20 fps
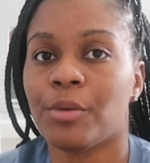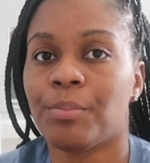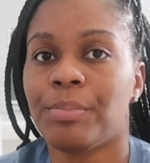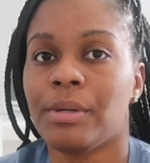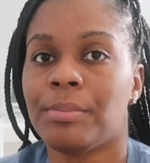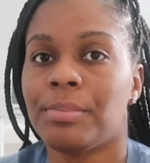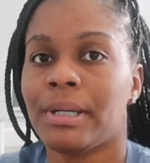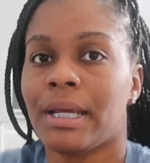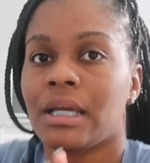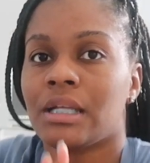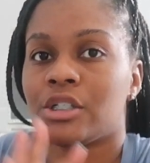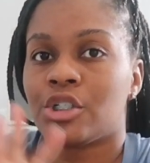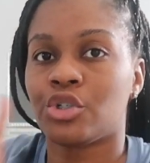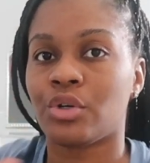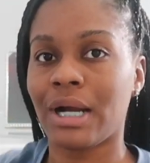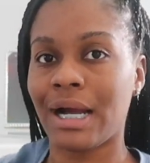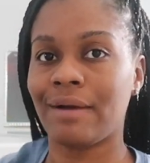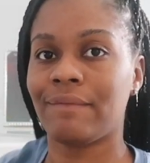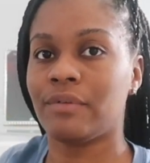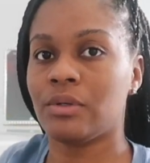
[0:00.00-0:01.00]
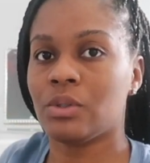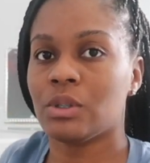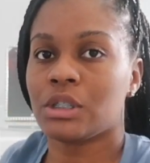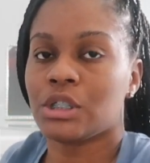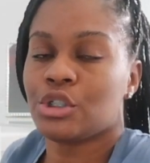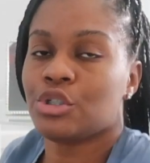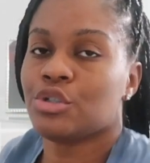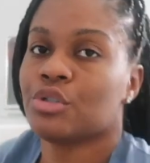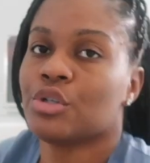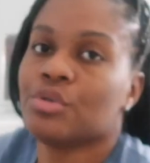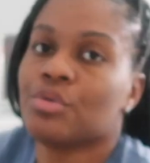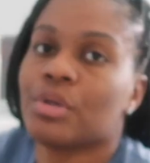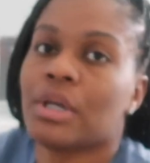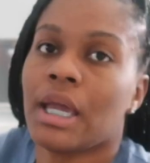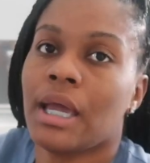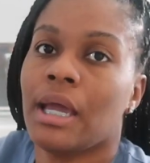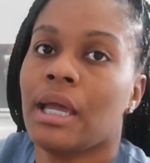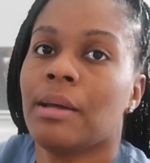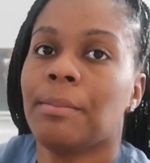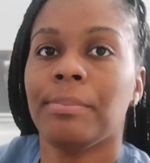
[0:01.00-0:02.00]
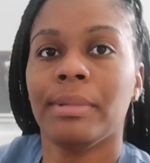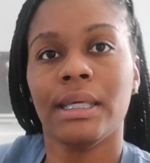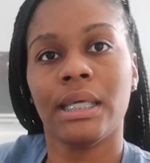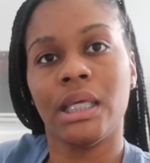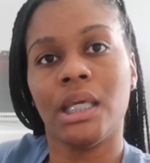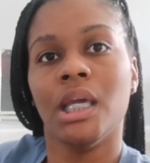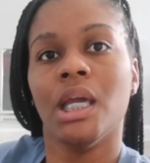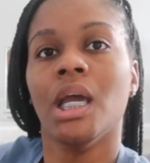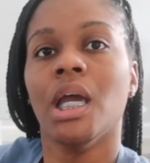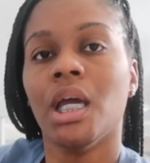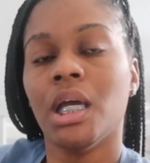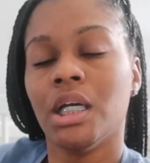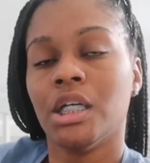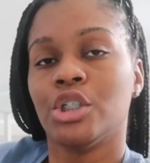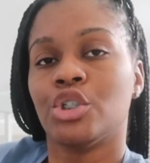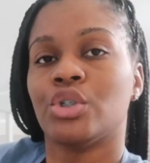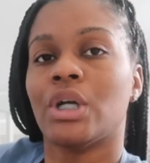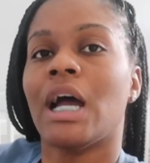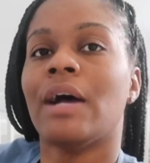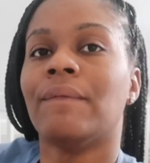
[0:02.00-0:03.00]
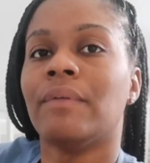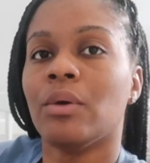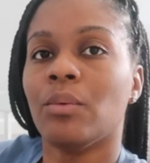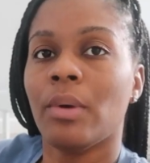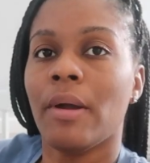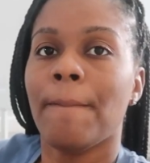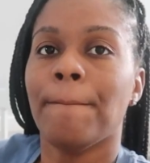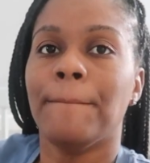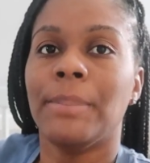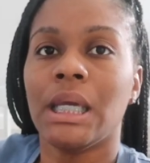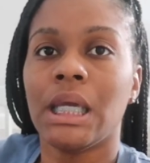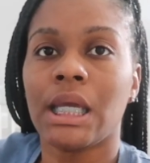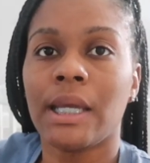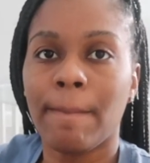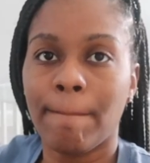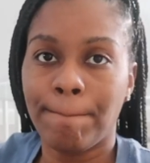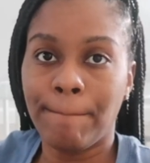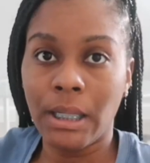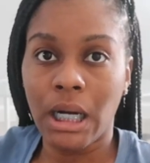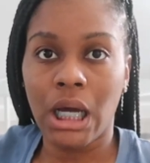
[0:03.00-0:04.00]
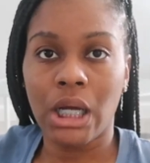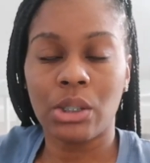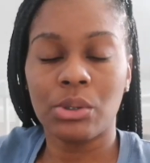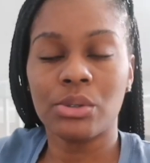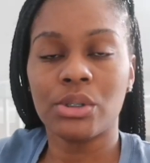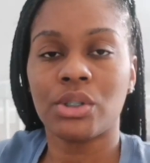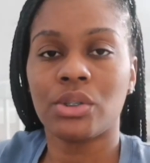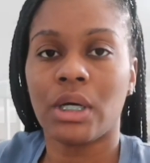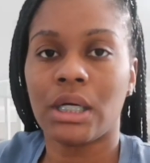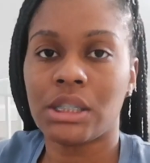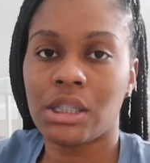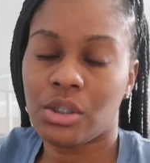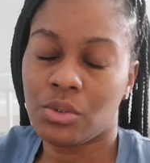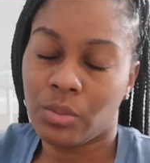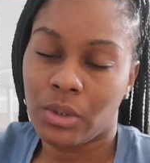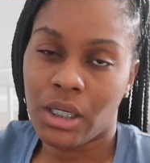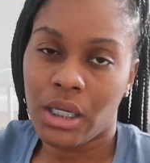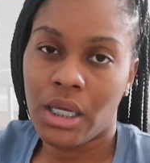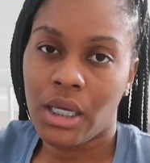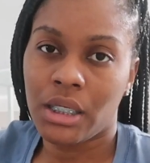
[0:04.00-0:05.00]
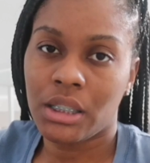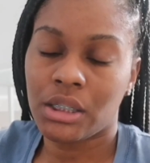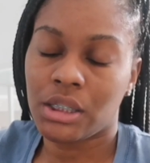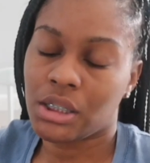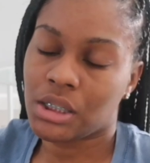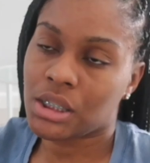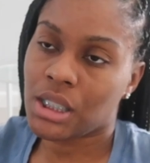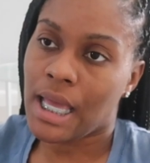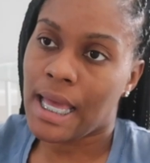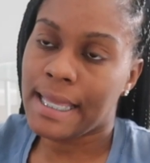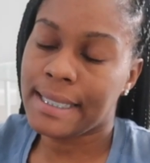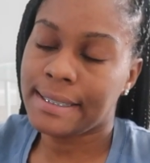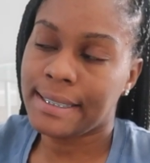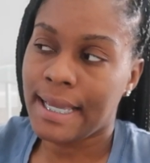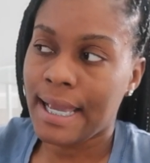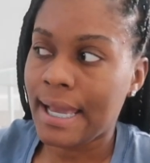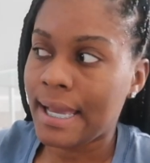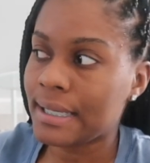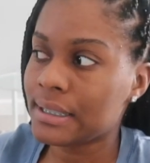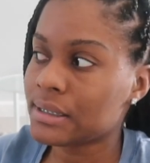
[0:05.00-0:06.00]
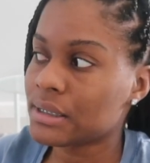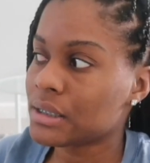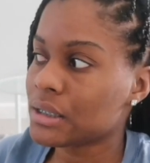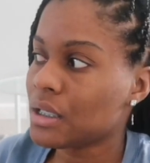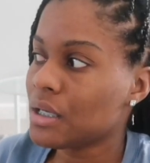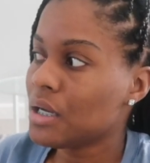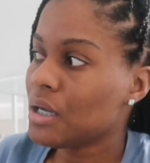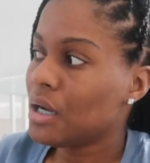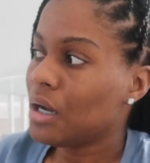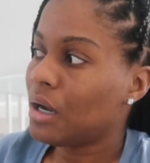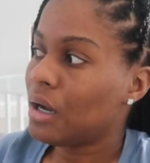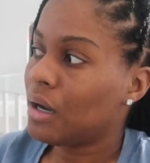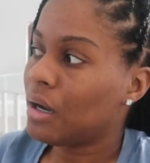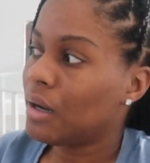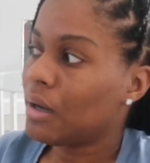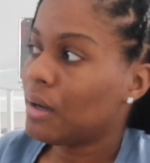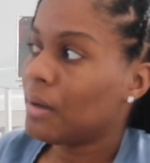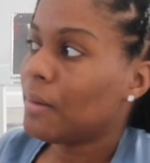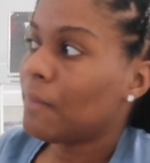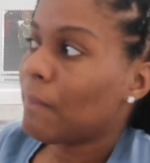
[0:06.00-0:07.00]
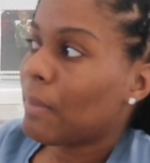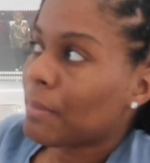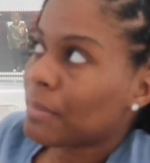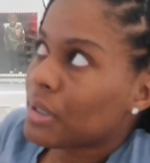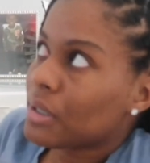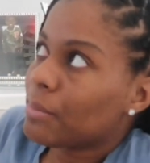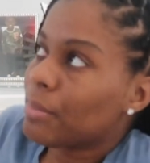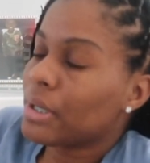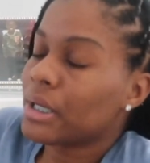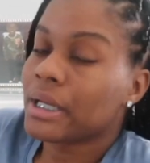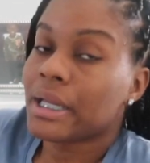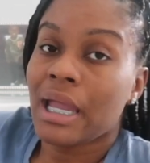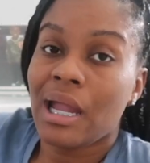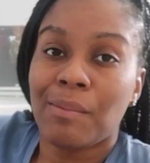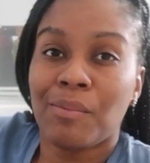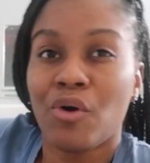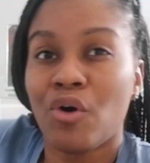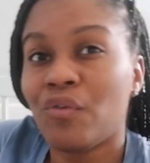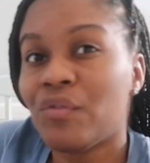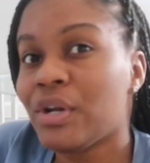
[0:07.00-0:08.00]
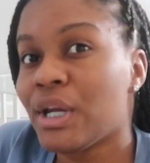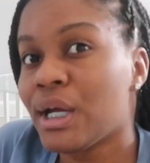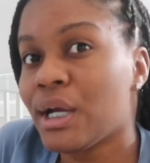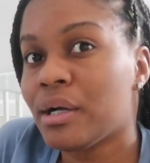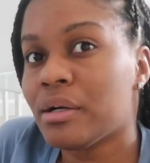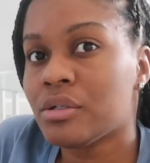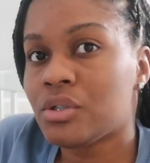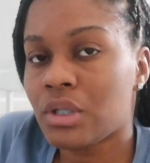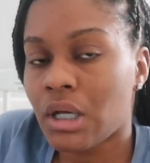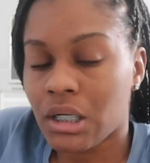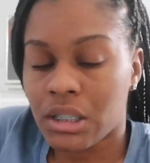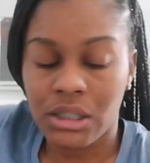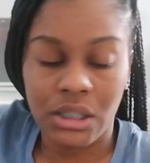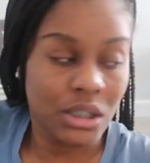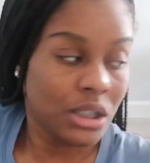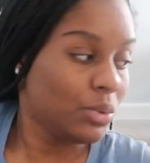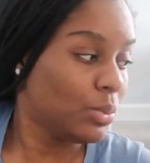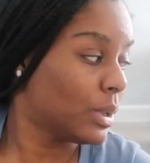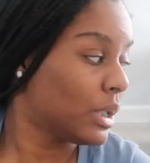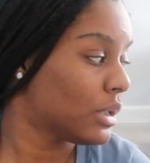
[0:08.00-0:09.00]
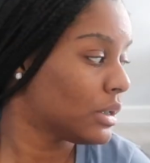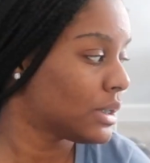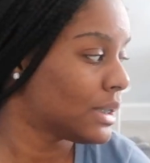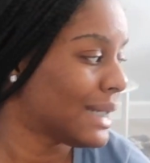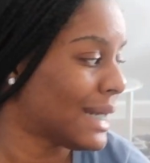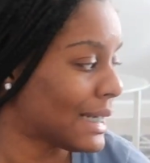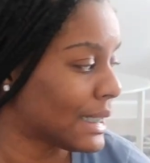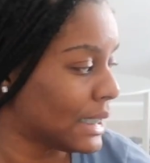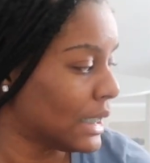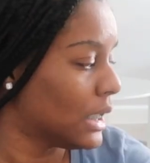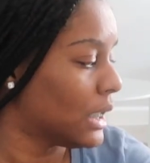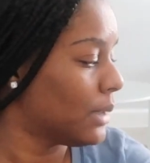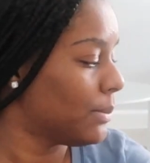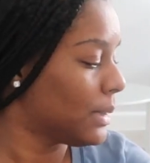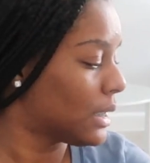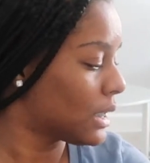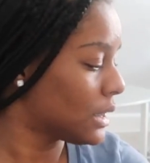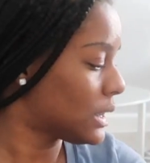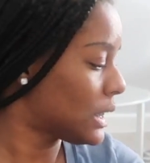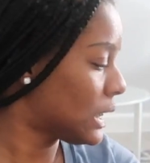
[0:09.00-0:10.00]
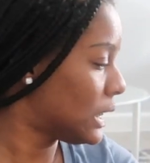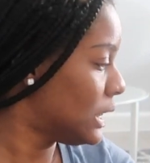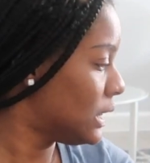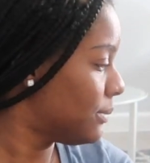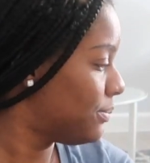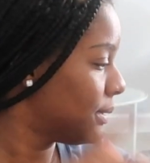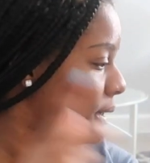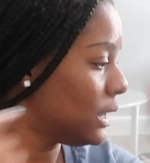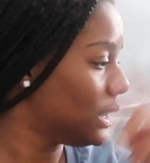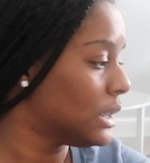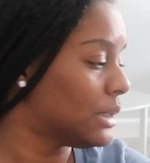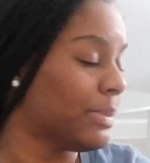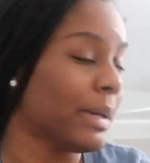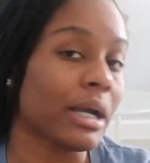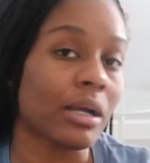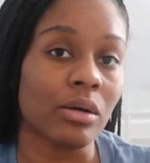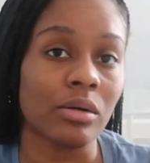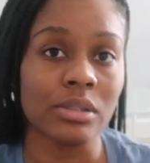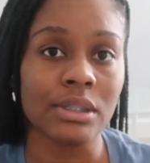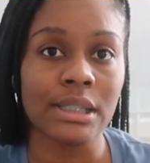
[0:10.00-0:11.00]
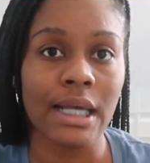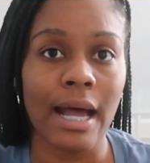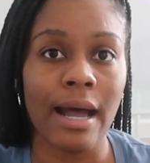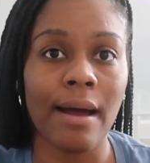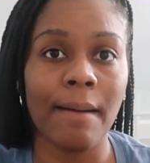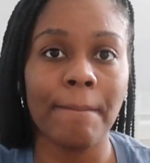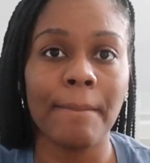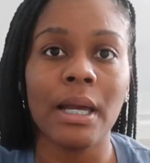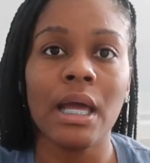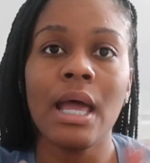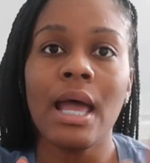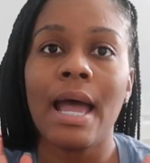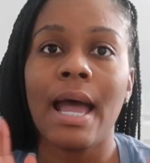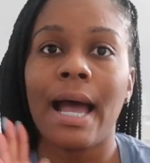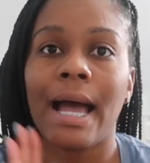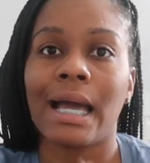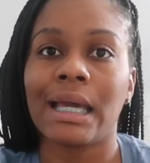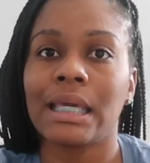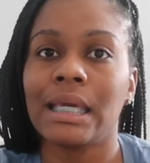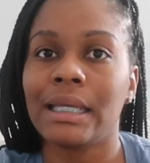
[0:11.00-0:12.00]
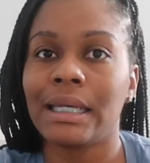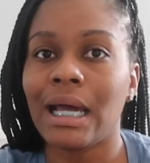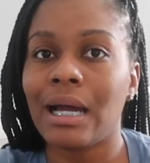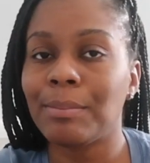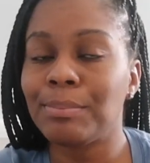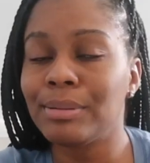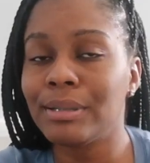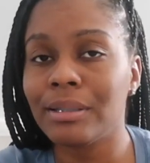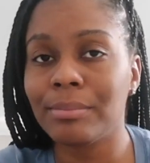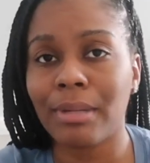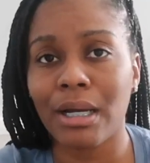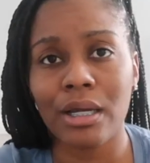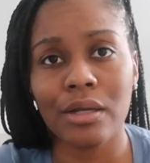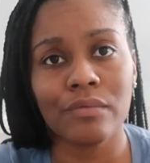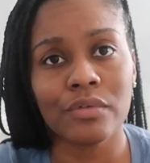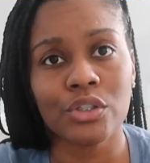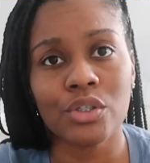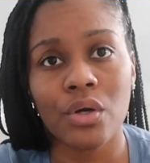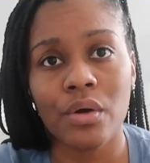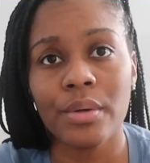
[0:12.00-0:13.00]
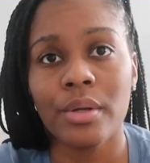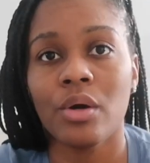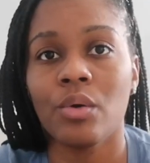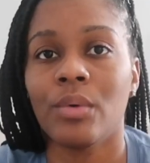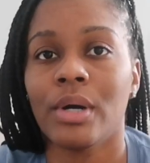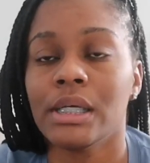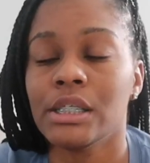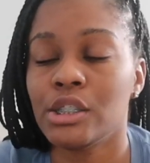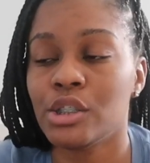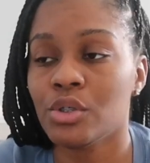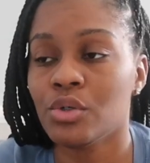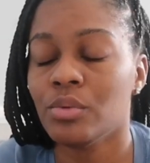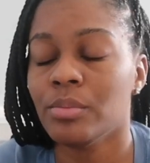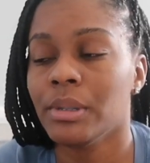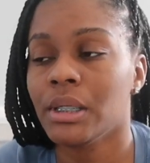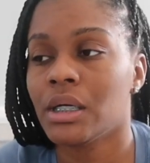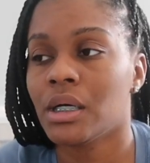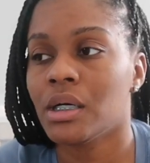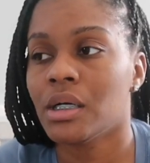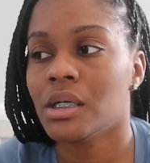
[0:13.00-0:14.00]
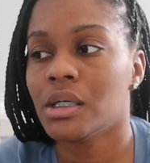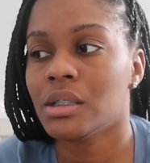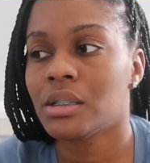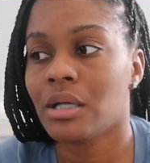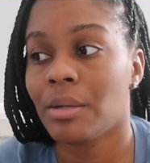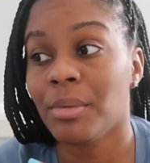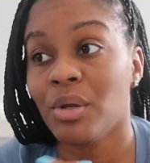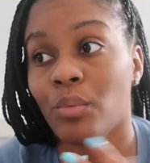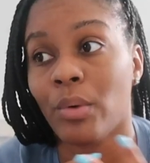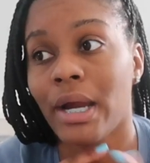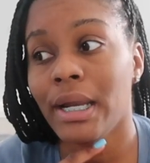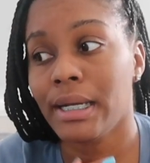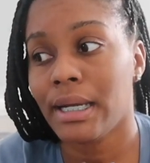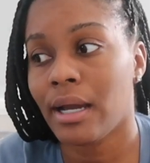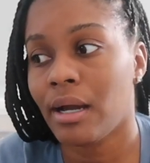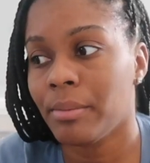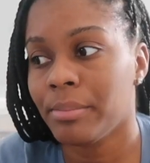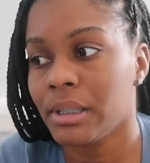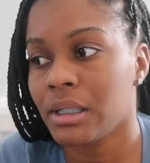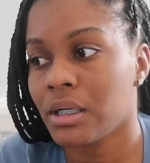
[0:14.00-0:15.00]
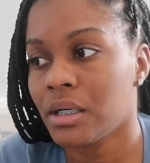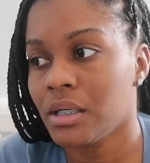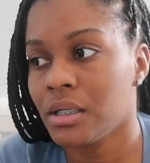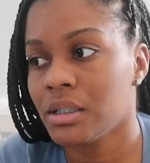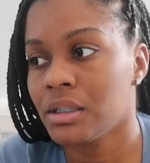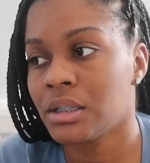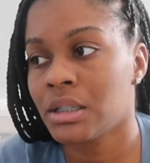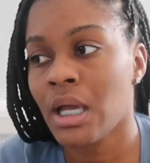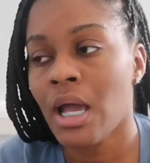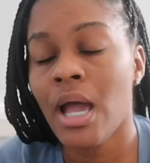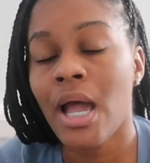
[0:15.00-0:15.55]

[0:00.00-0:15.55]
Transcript: people that travel, because you know you can't be traveling with big bottles, so I just went ahead and just got that. I'm gonna bring the camera over there so I can see what else that I get because I need to put these back on top. I cannot put my inventory away soon because, right now, because